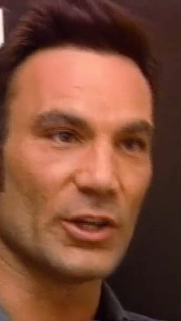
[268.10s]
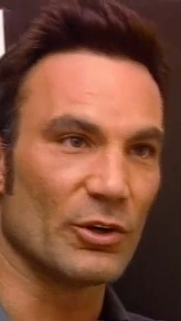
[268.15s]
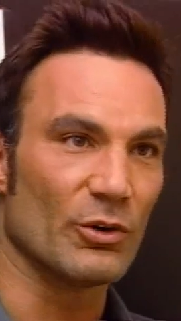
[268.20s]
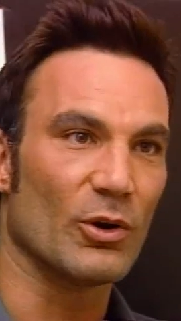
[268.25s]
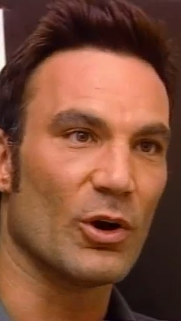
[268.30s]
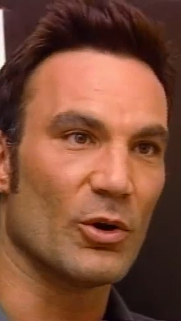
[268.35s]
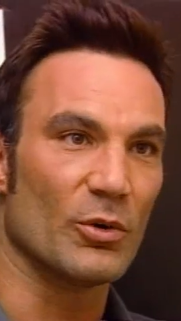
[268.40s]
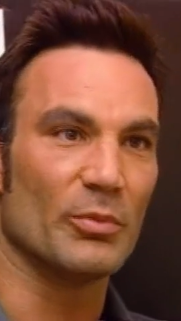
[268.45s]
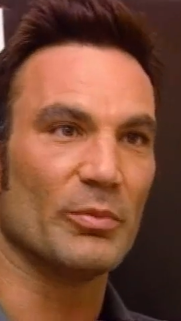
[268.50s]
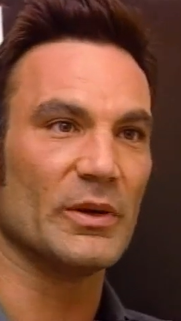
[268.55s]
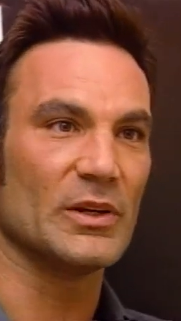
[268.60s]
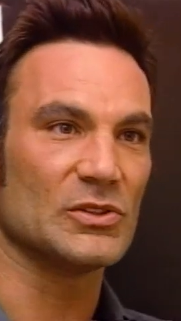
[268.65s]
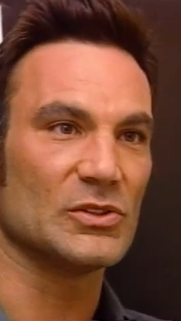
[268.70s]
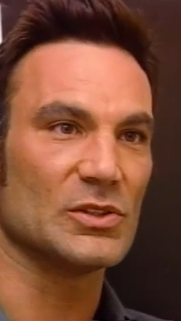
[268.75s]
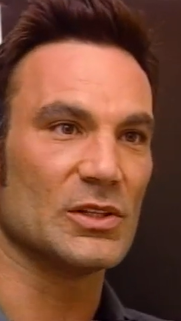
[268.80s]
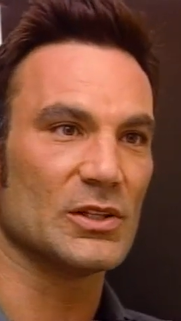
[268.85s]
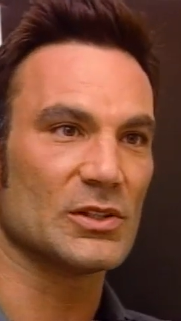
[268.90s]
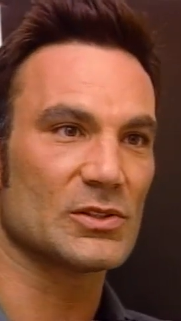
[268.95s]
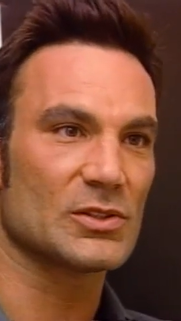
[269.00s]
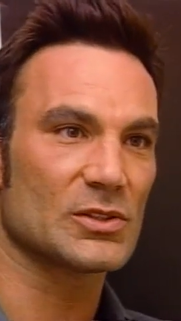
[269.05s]
your own
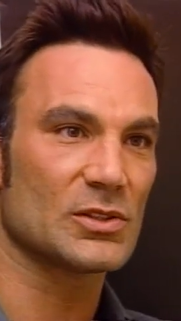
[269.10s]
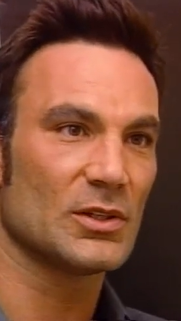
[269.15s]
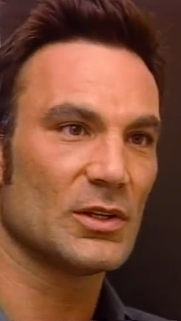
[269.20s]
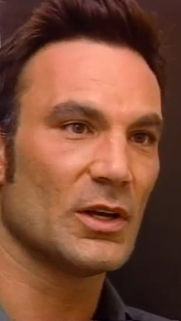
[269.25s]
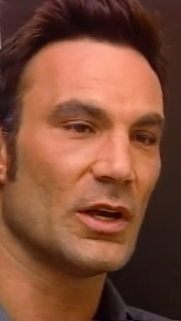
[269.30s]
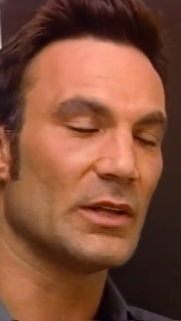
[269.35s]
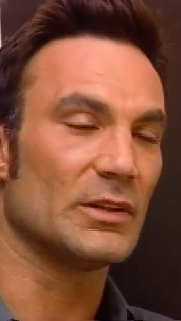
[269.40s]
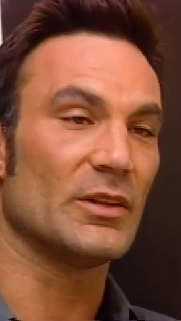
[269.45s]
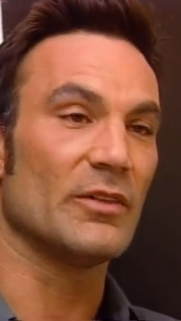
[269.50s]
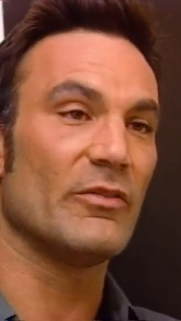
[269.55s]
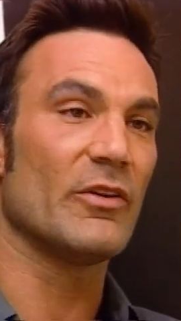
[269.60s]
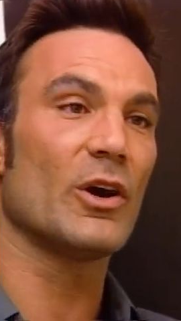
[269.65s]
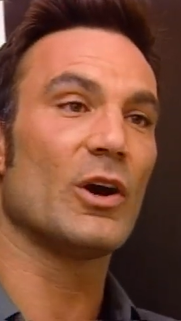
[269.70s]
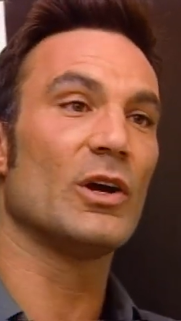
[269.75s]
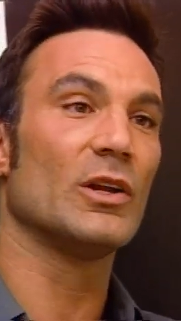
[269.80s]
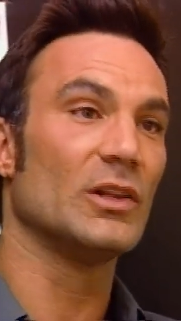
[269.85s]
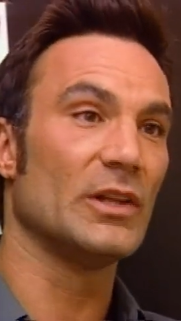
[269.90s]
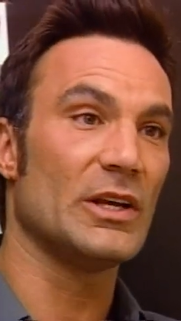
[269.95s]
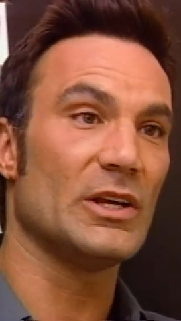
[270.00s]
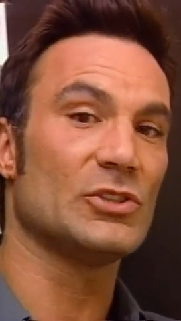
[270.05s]
business. At the
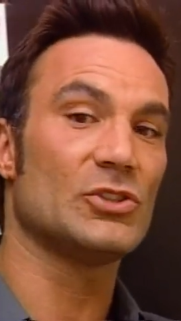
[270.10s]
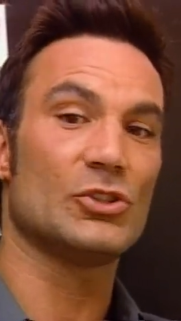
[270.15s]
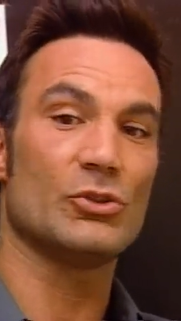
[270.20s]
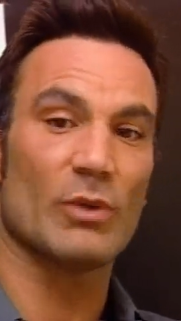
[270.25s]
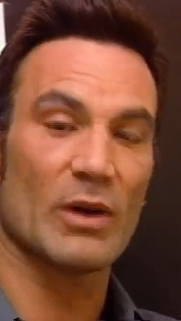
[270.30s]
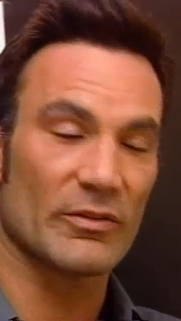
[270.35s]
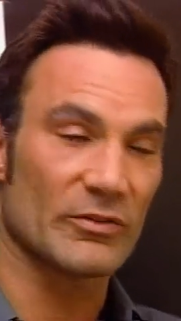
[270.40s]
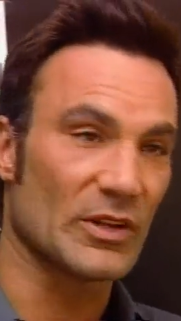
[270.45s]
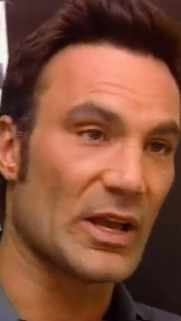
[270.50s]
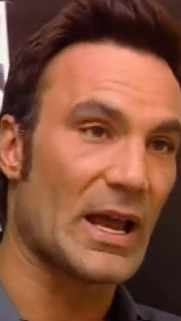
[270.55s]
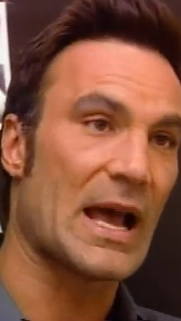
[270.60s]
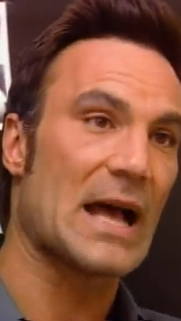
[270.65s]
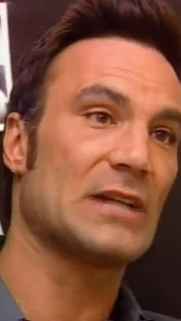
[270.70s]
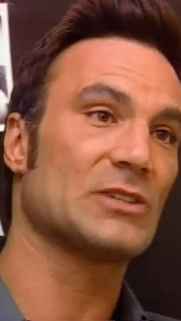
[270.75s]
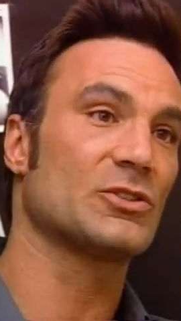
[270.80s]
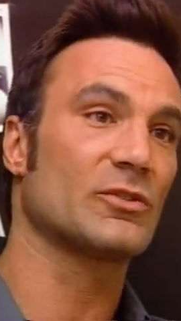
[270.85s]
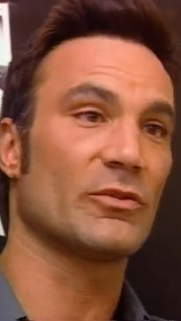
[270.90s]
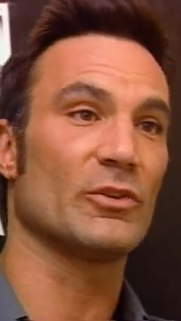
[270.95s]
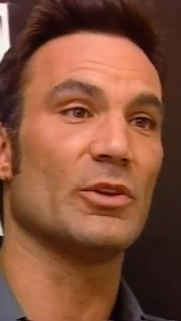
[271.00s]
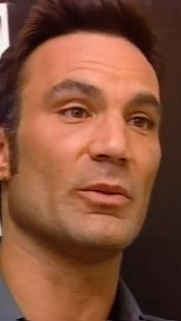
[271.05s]
very least, you have to
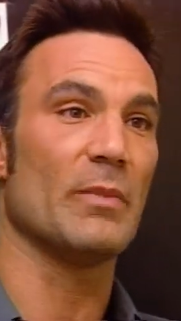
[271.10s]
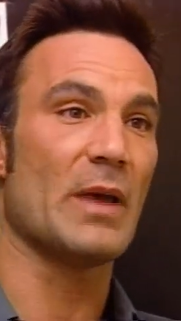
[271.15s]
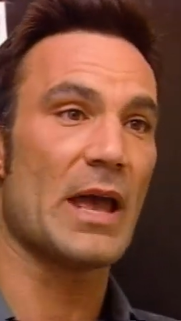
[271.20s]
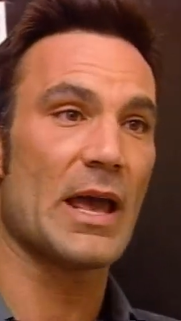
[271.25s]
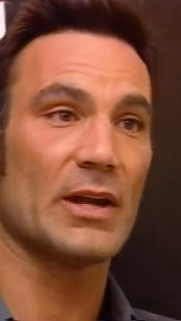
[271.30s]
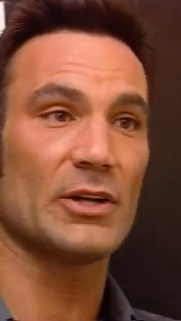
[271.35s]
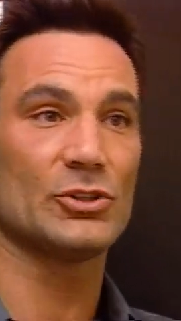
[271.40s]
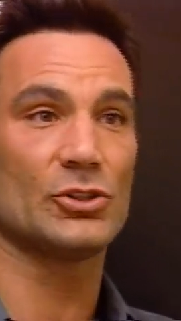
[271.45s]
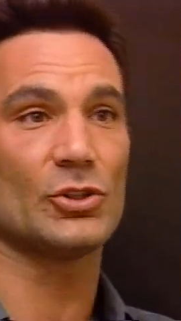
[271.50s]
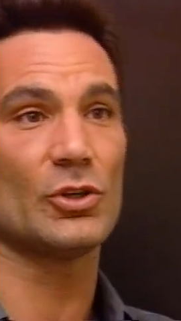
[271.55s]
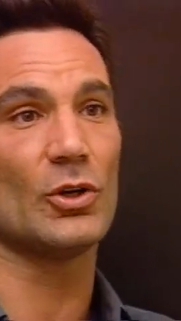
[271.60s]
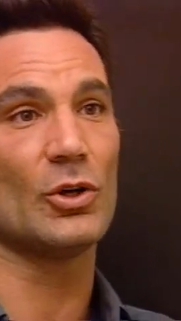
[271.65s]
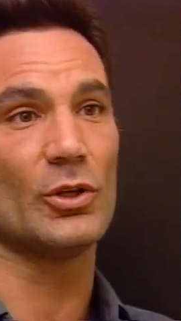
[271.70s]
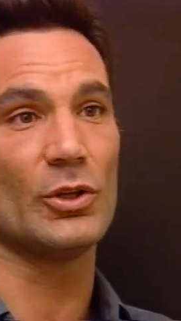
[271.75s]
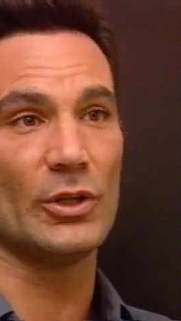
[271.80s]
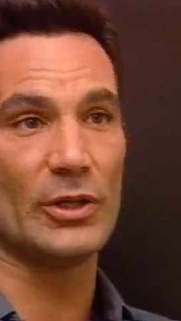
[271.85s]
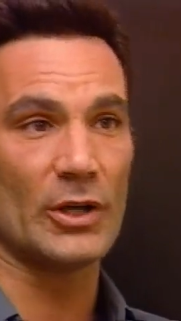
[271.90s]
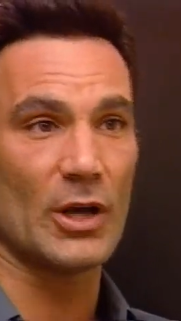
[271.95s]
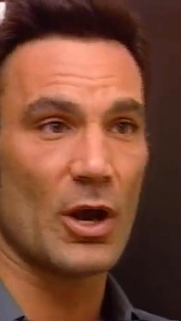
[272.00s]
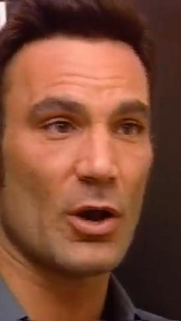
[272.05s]
ask for the manager or
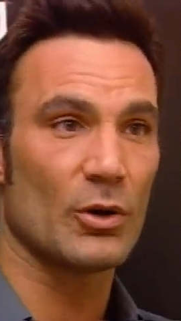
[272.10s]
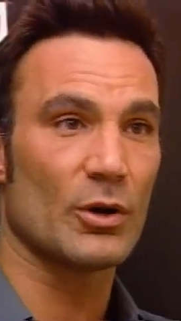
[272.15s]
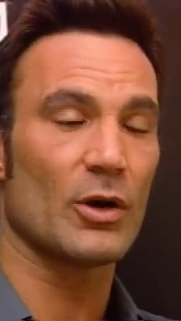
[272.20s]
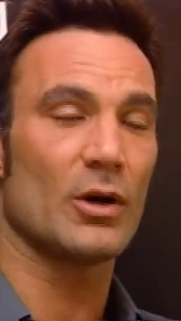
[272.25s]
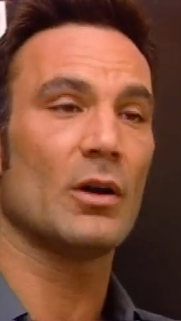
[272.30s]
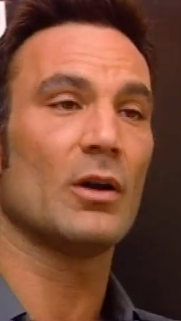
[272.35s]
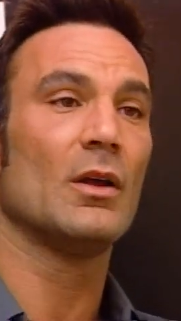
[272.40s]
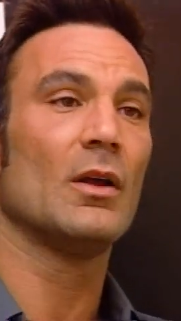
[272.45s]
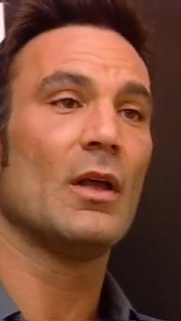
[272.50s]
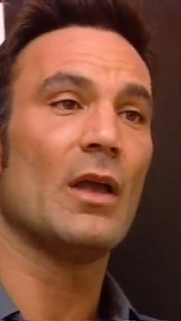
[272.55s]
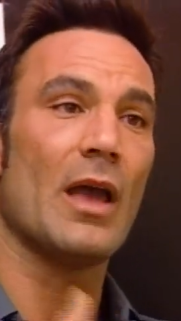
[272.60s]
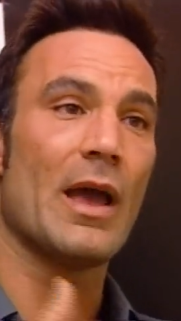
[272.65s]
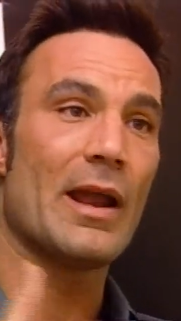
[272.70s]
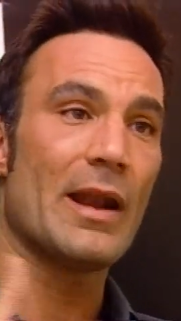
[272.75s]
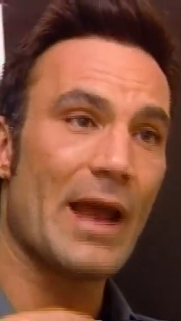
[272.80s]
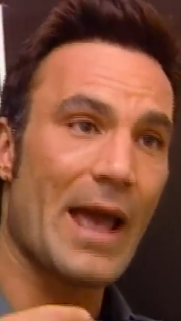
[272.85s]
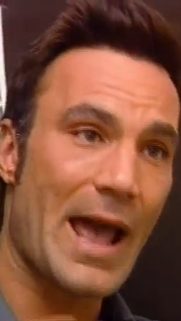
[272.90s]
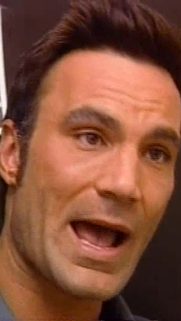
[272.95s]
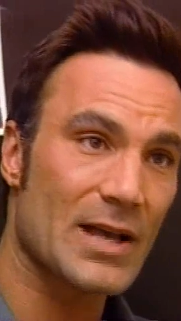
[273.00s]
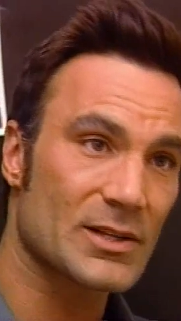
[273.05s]
the owner and
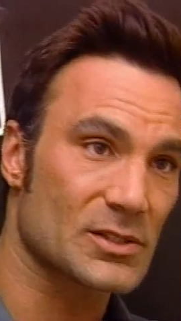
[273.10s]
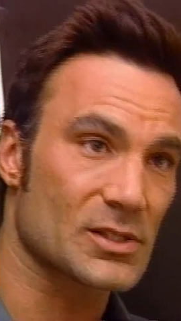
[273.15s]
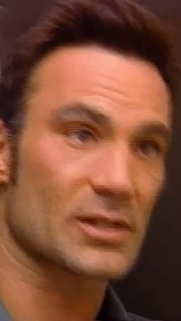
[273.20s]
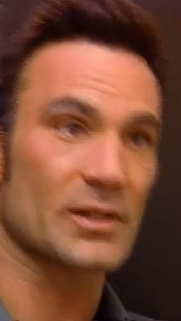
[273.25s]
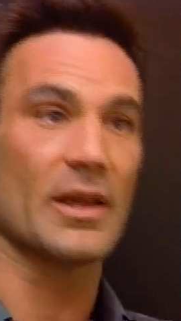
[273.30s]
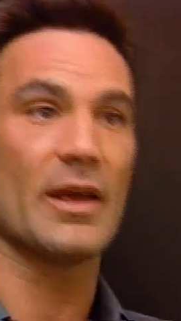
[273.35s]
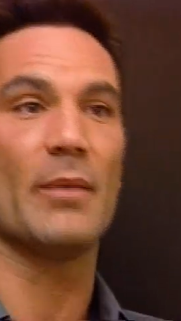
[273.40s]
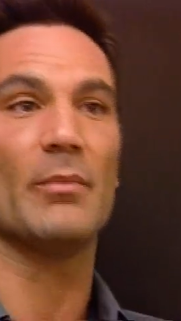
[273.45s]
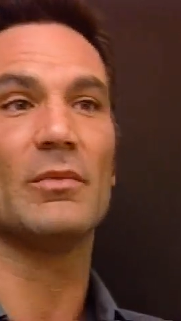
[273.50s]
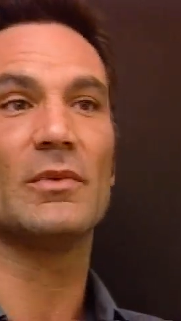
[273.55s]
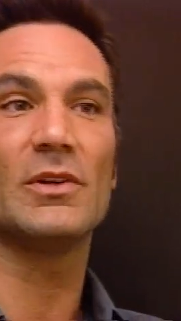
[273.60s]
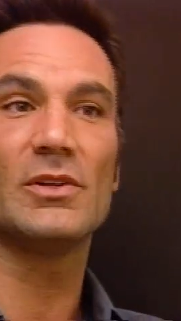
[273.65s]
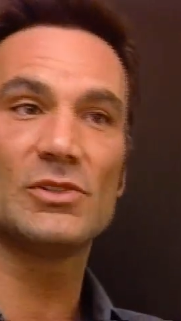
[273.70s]
ask them,